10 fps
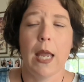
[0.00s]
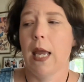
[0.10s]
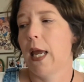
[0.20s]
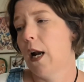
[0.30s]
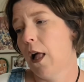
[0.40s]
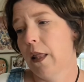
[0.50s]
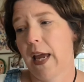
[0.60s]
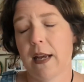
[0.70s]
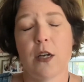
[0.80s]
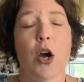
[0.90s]
and all
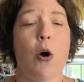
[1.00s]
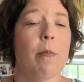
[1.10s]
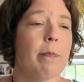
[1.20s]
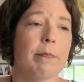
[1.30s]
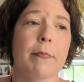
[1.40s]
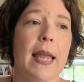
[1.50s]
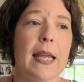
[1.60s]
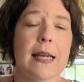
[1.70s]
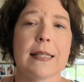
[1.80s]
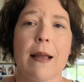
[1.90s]
that, nope, ain't
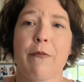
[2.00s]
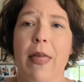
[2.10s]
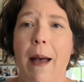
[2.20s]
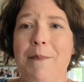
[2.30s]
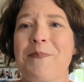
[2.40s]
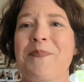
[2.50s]
got time for that.